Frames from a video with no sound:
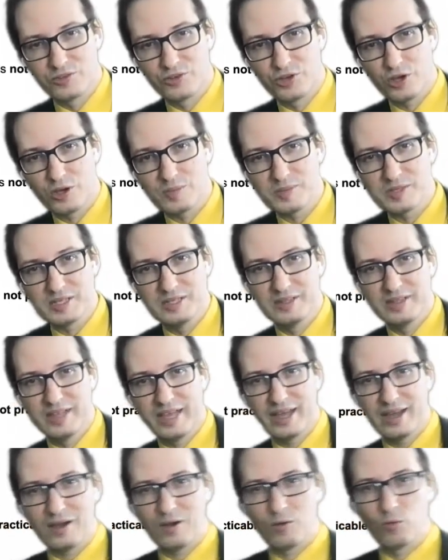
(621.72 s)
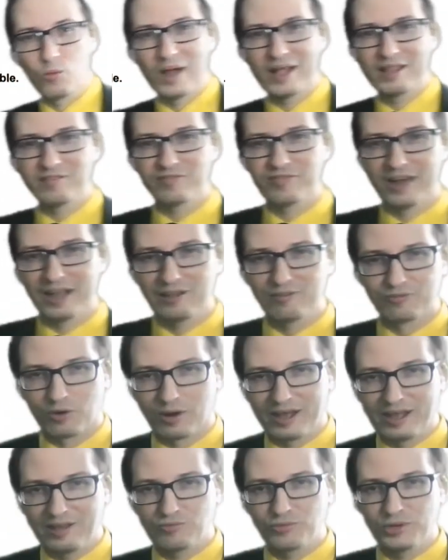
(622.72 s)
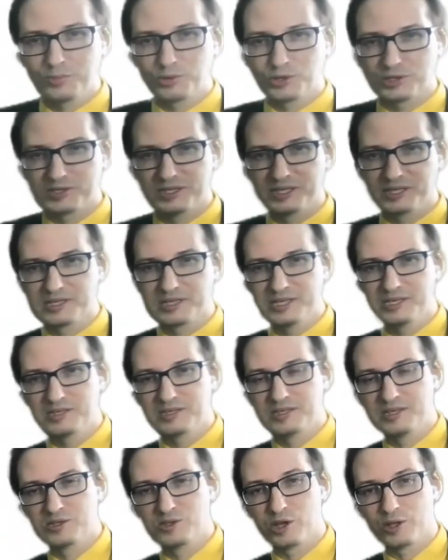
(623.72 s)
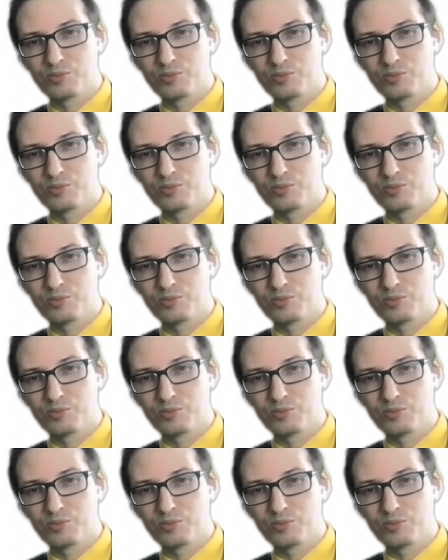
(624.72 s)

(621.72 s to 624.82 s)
terms in there, one file for every posting list is not